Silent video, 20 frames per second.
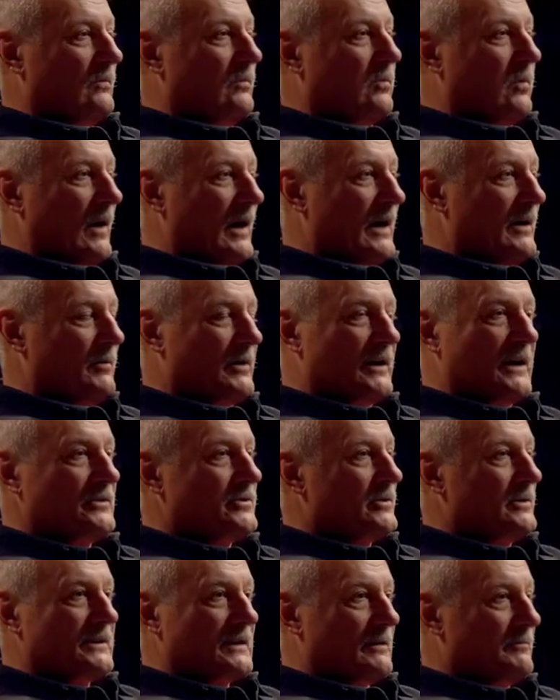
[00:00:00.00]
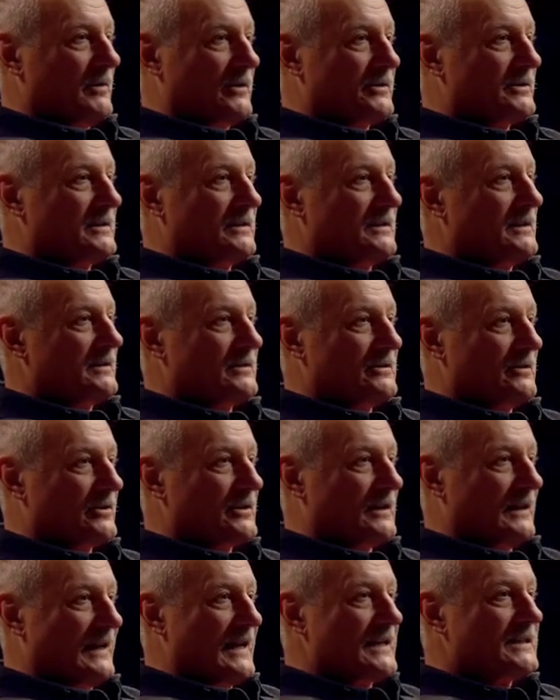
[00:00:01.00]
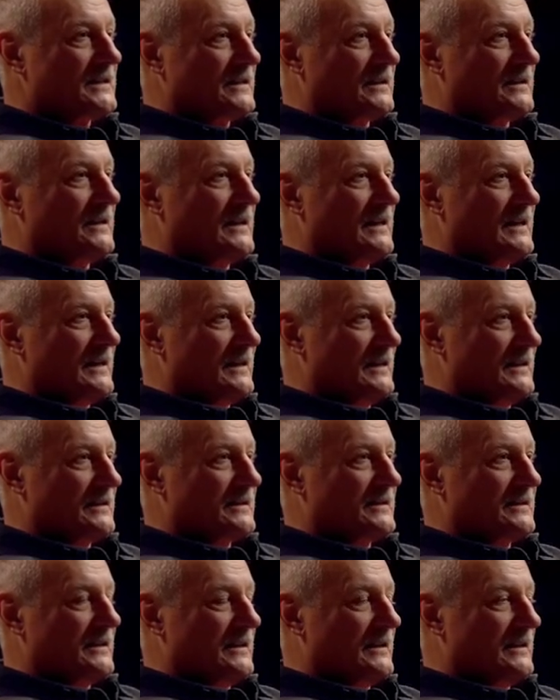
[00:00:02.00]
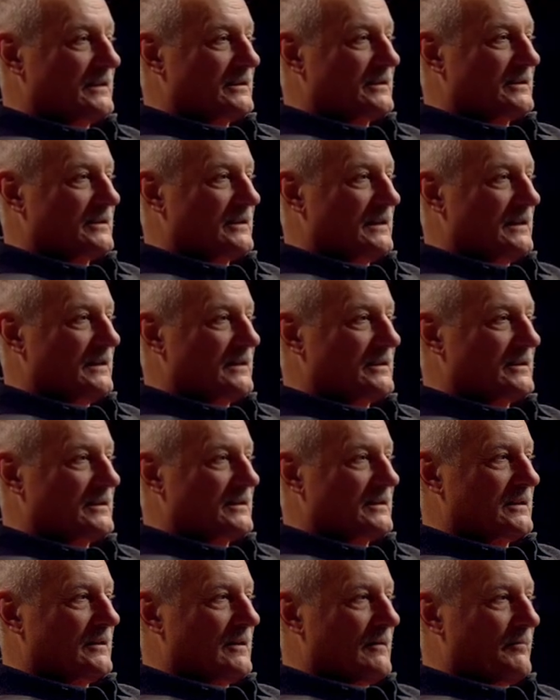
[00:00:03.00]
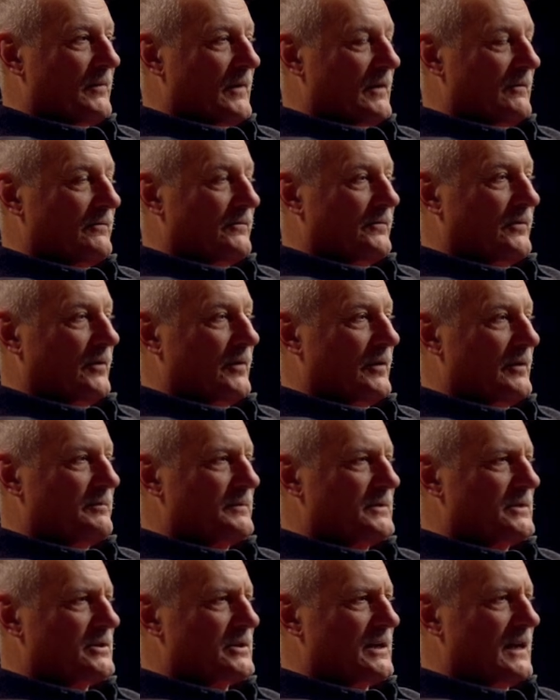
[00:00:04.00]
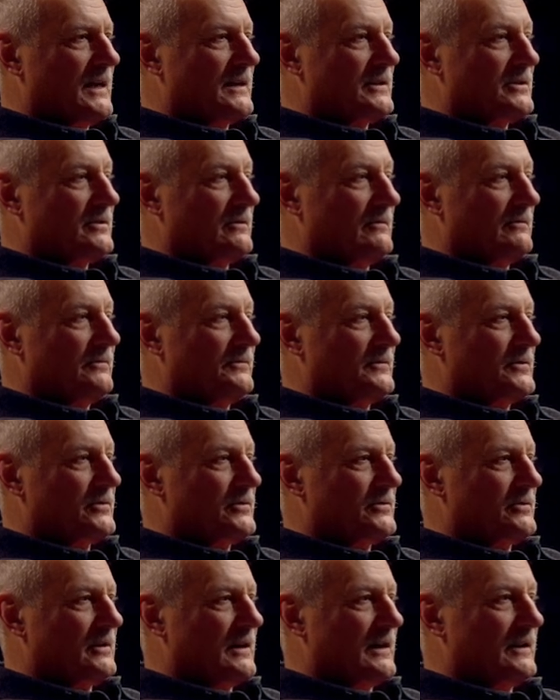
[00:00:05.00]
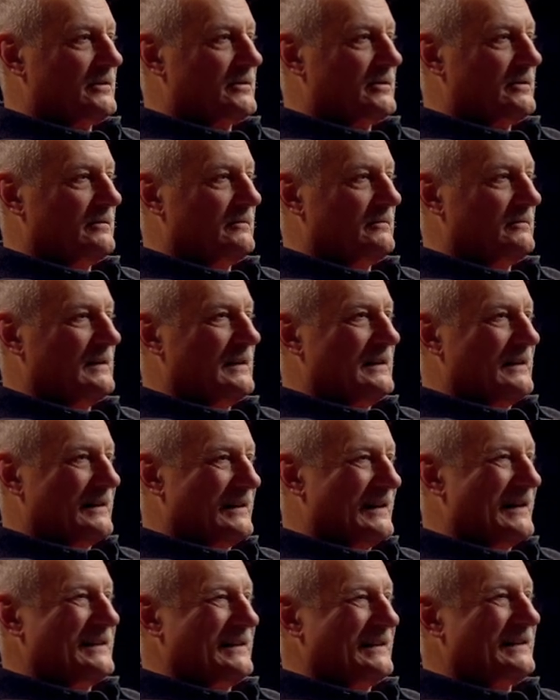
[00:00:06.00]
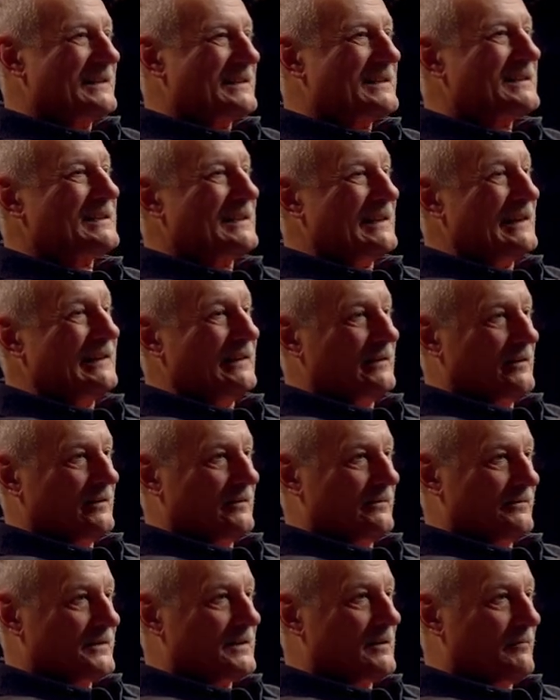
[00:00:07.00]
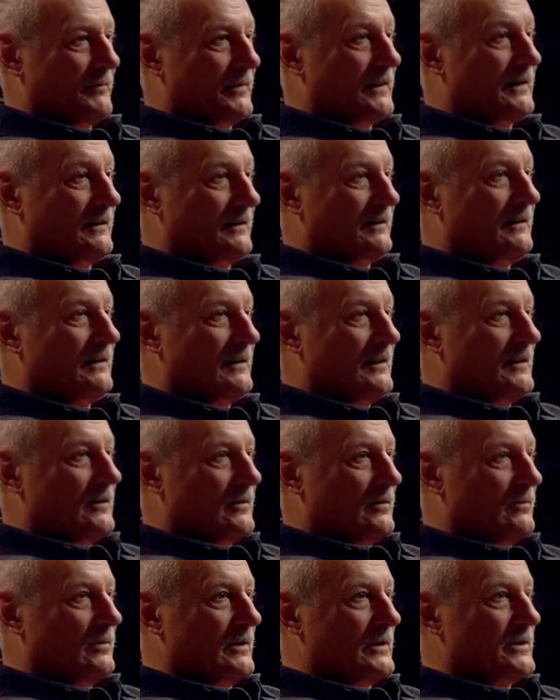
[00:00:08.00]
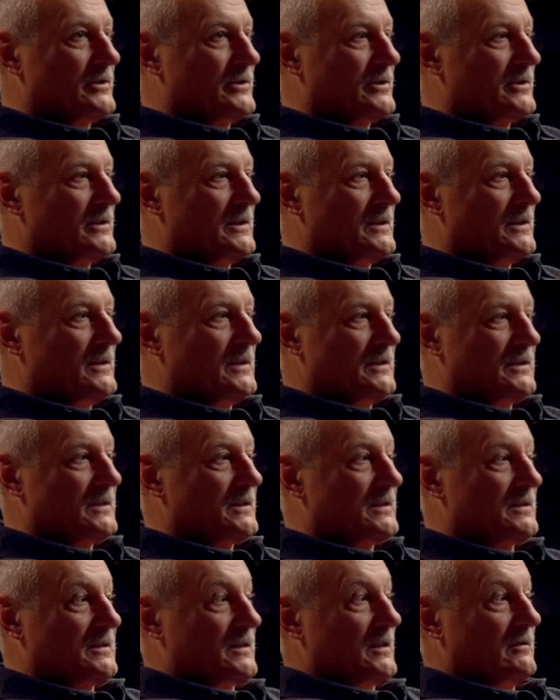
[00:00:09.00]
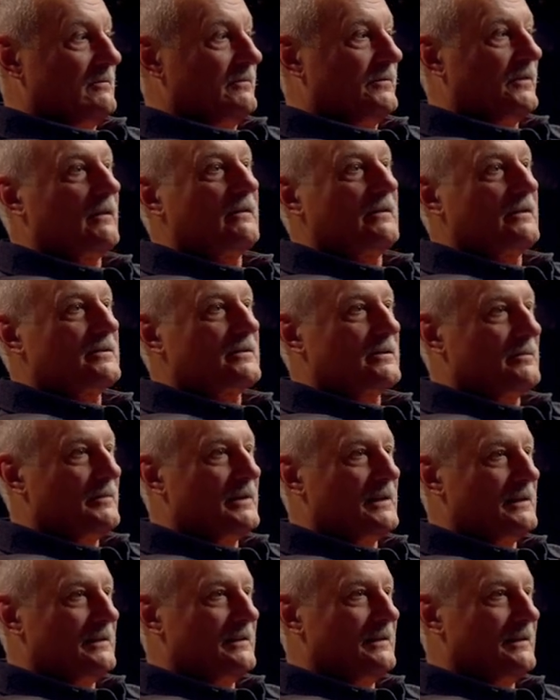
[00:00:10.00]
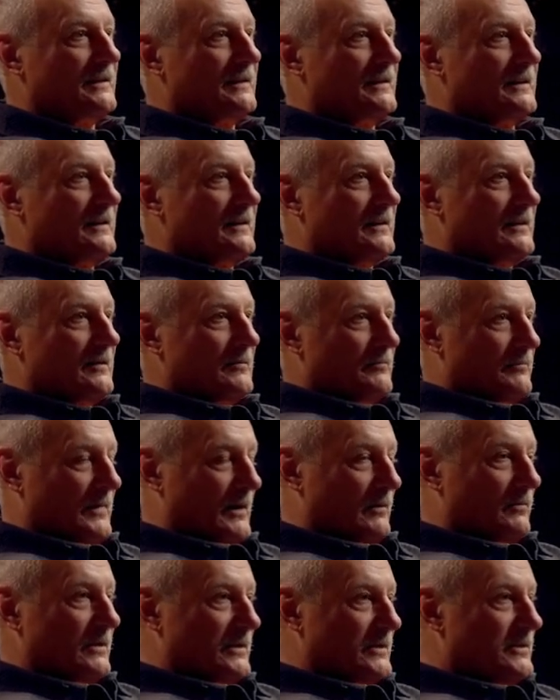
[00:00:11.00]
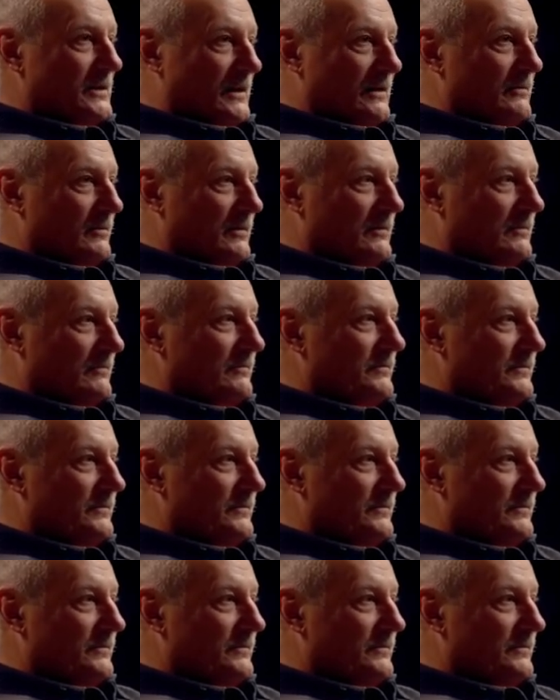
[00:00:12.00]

why would I do it? I'm not, it's not a lesson. It's, it's, it's for the chance of trying to get in the skin of something which is so foreign to me, but which I will